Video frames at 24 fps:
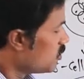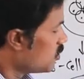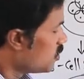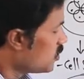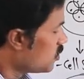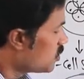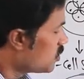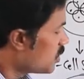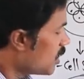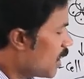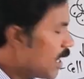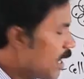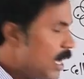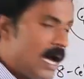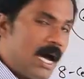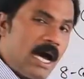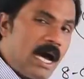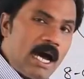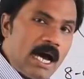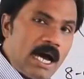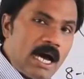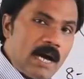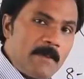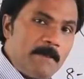This is
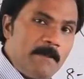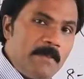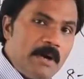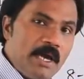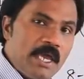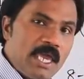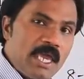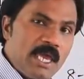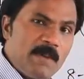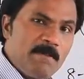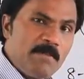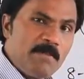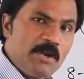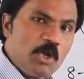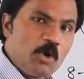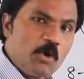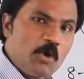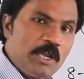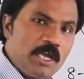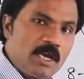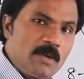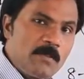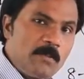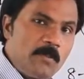up
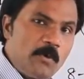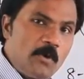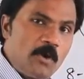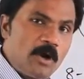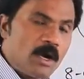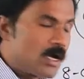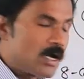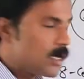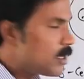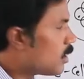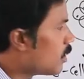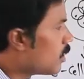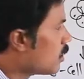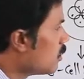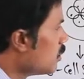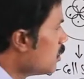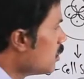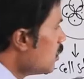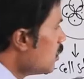embryonic pole and all.